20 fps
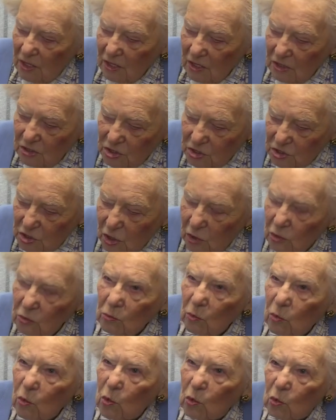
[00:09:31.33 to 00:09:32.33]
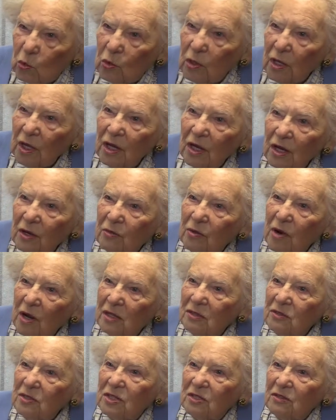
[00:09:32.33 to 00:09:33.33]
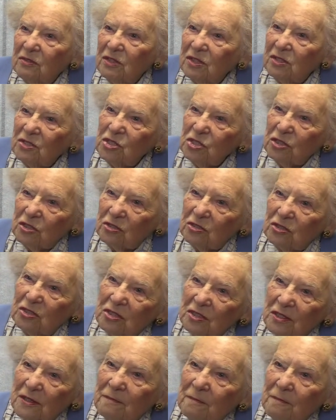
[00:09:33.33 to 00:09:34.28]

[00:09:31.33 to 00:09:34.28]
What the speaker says: stone wall around the church.